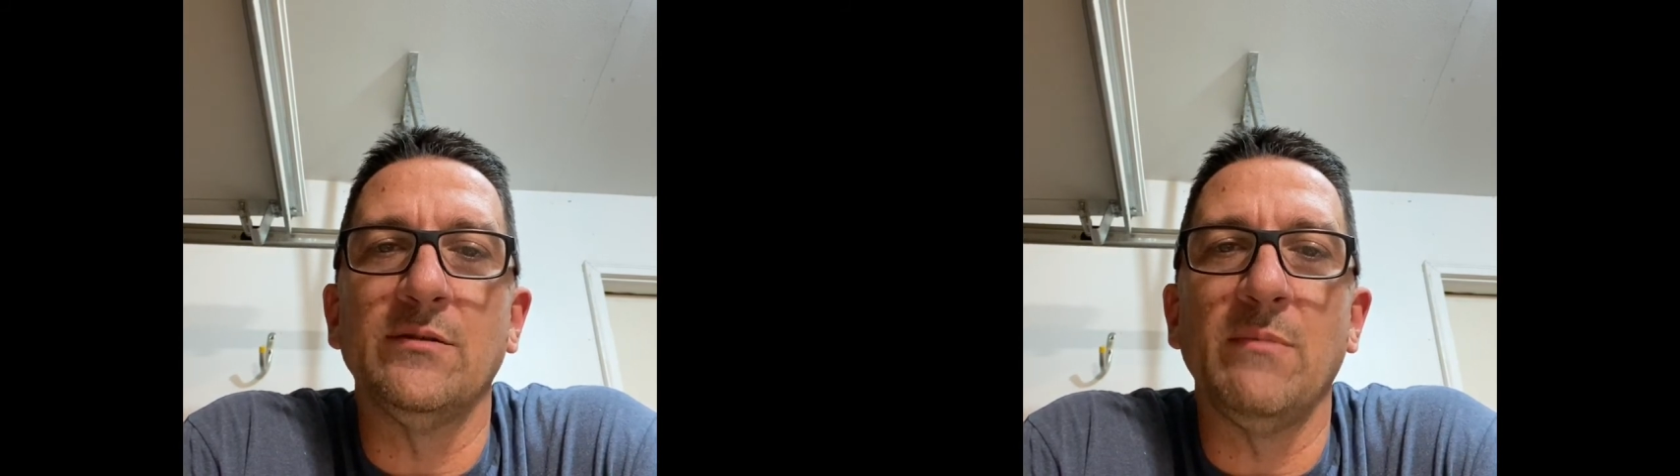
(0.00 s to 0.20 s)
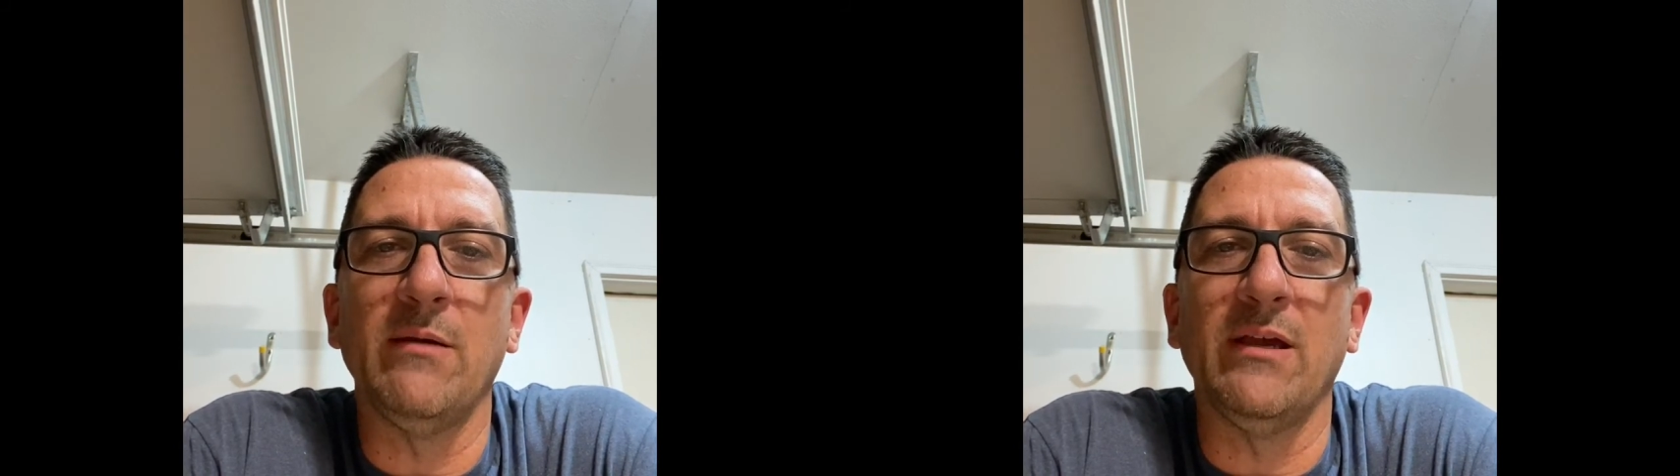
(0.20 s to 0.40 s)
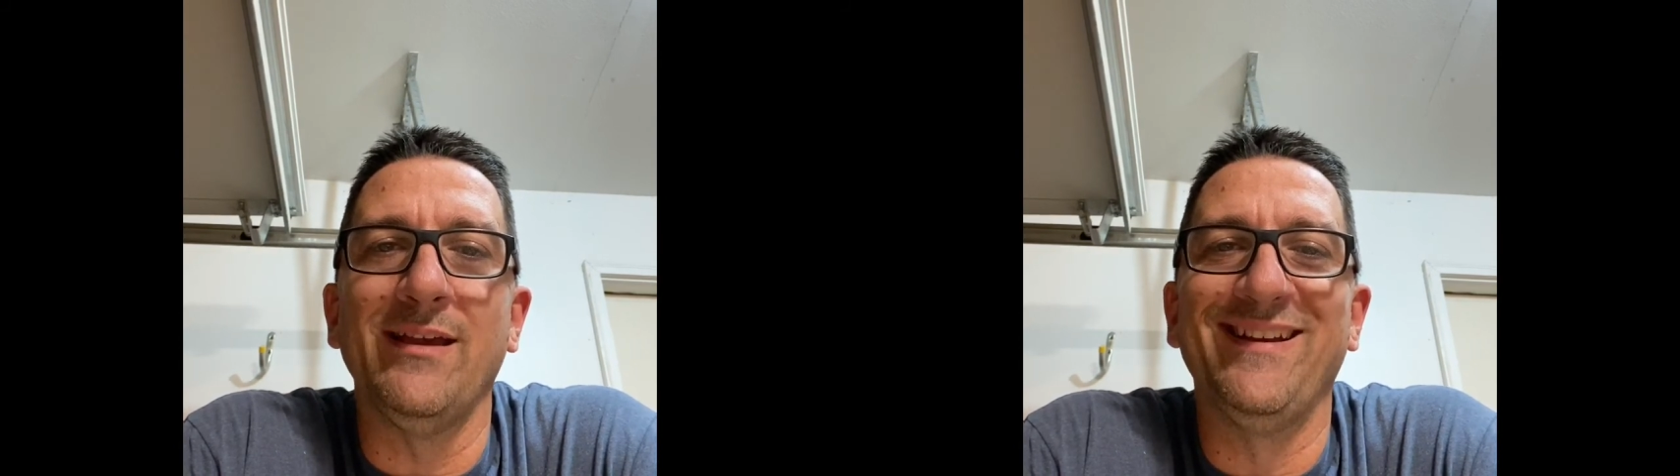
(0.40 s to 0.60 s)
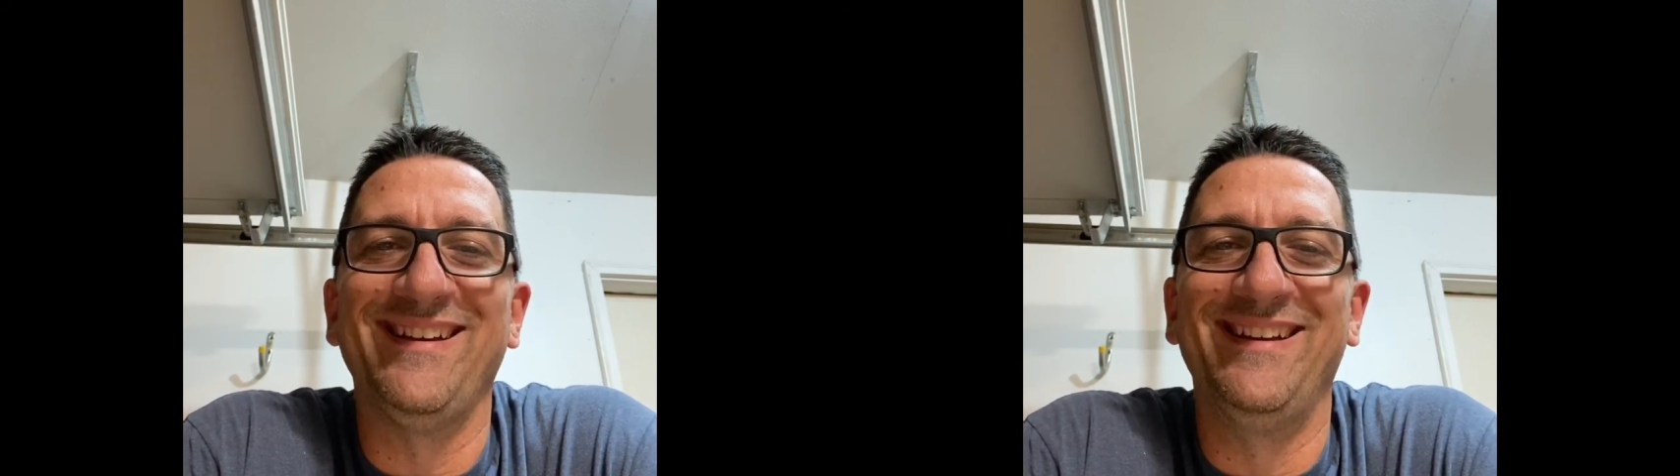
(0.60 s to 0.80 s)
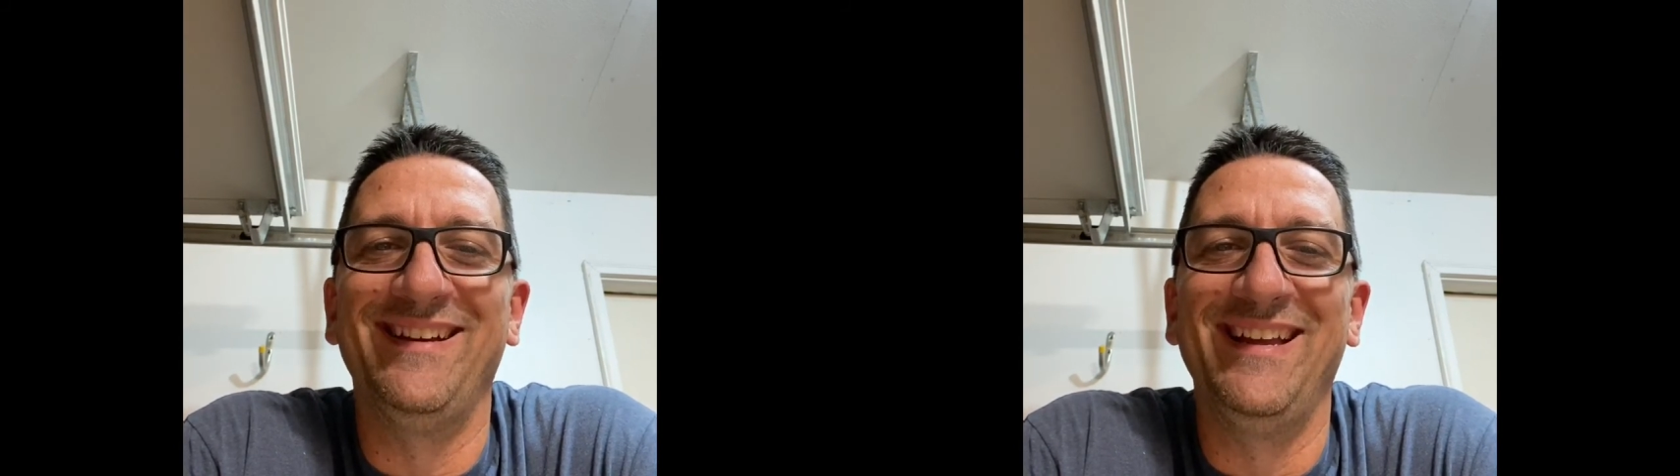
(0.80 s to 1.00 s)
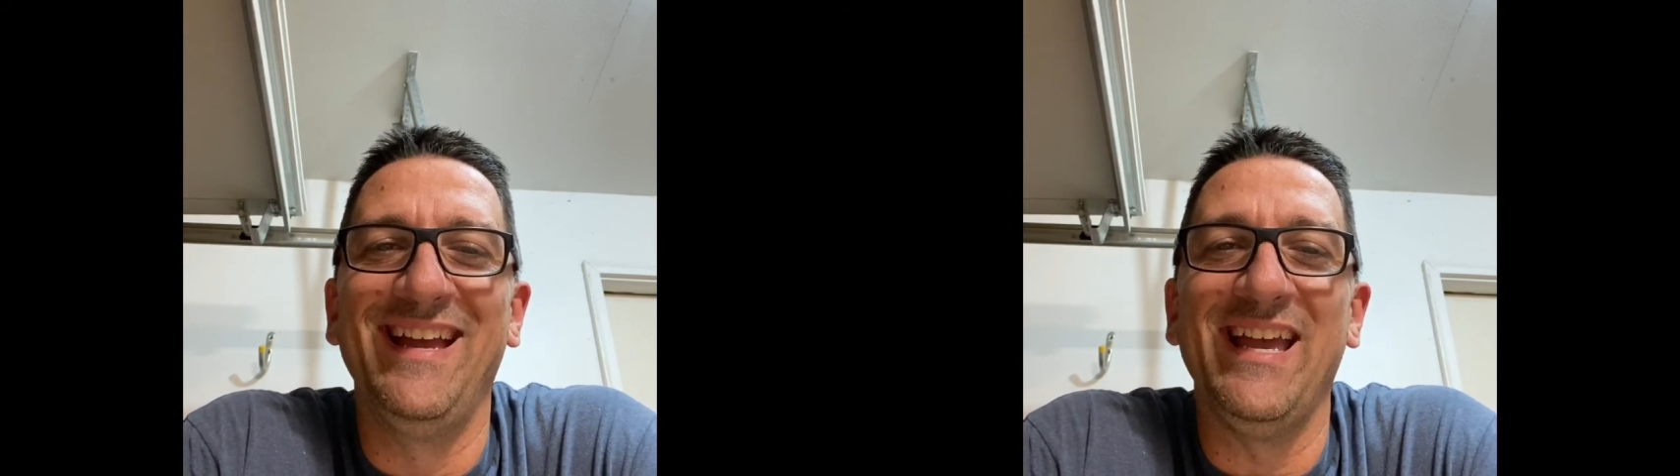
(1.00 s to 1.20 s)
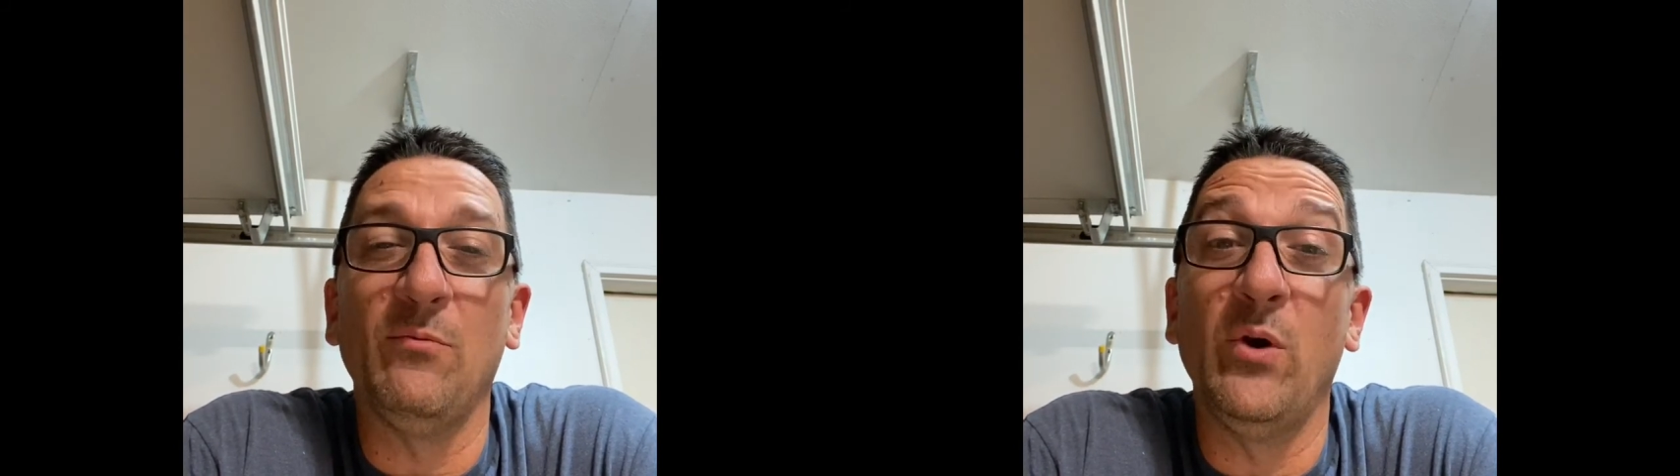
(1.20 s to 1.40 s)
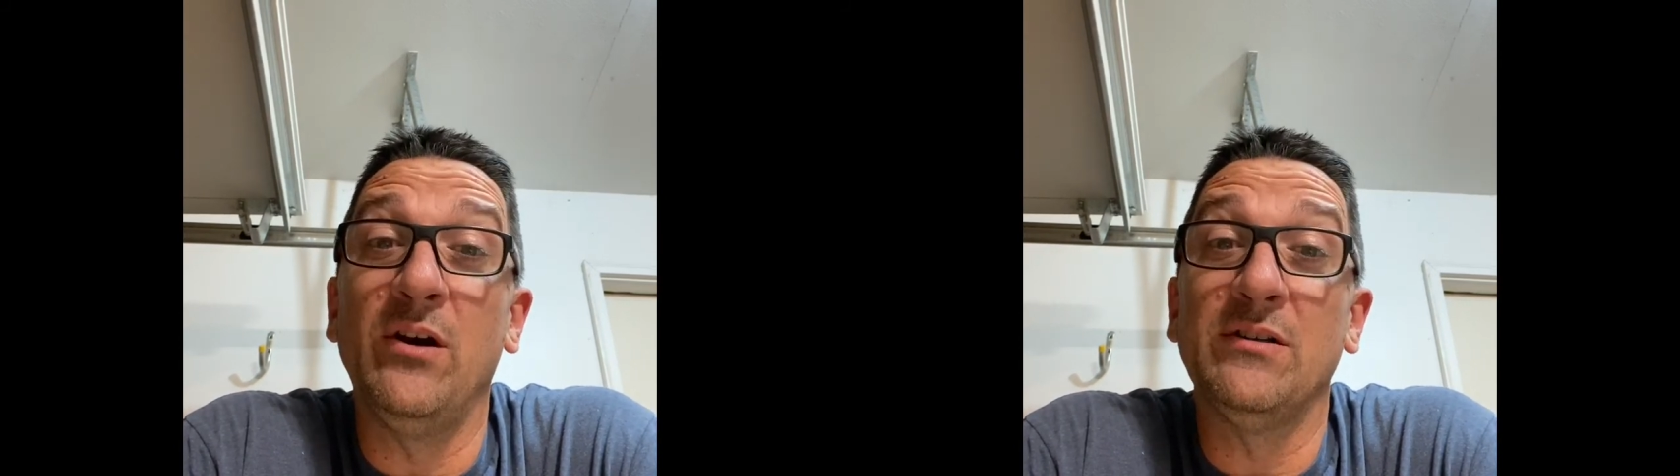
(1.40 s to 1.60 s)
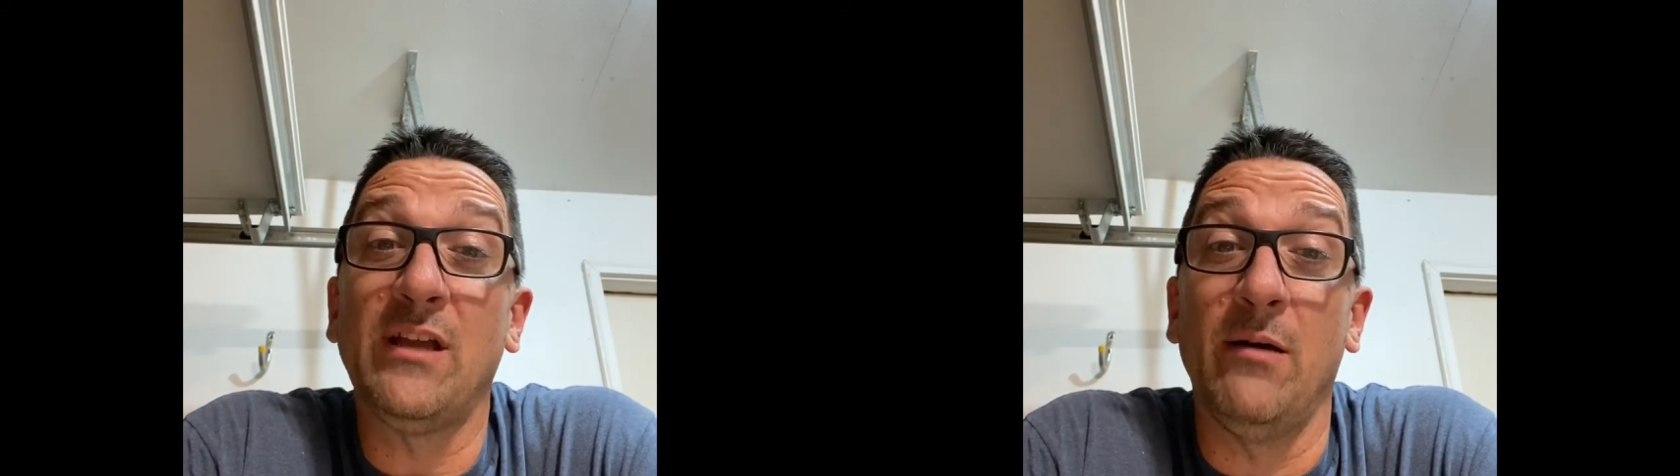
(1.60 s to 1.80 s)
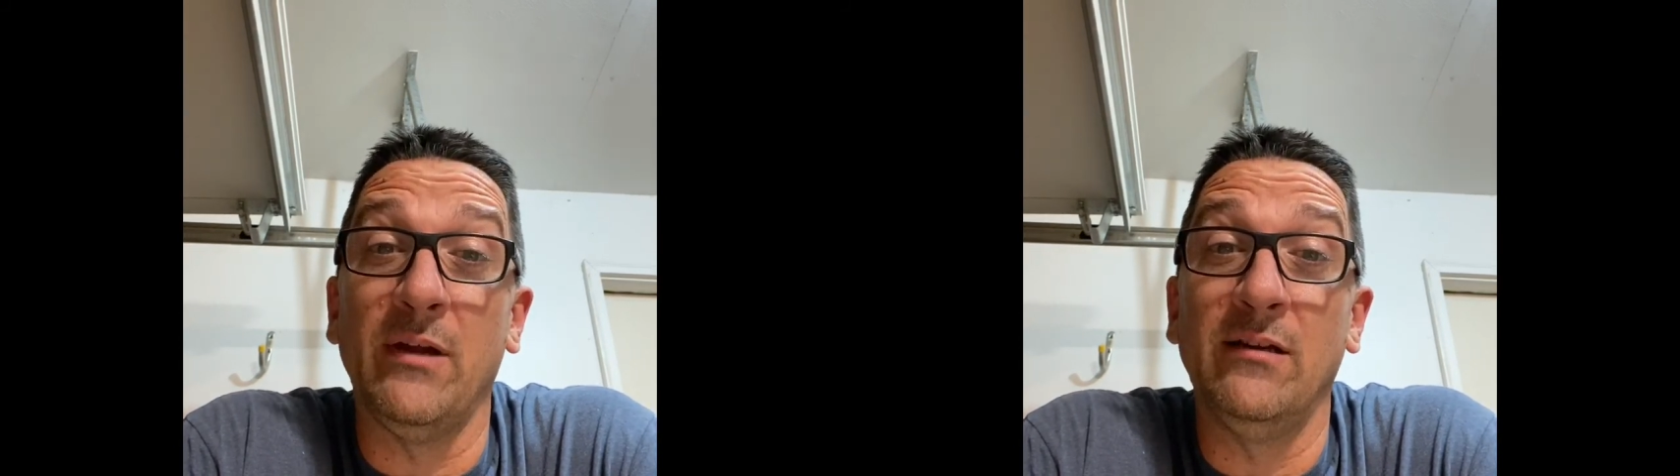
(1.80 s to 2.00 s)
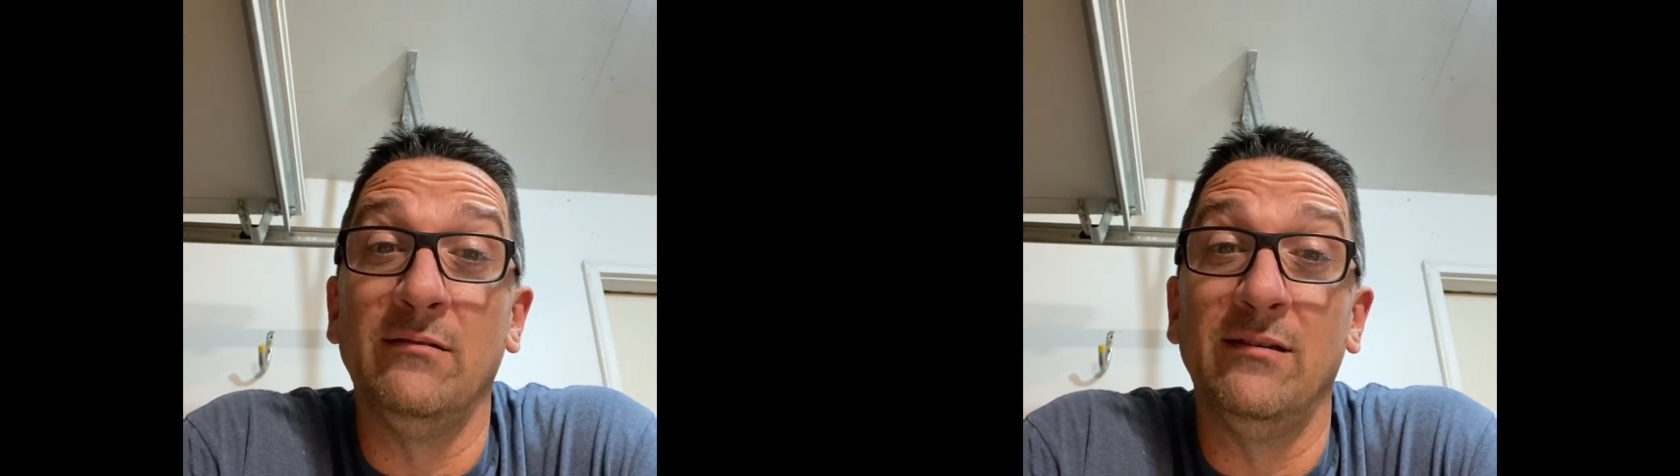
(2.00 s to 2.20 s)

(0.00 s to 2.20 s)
maybe. Winter's coming.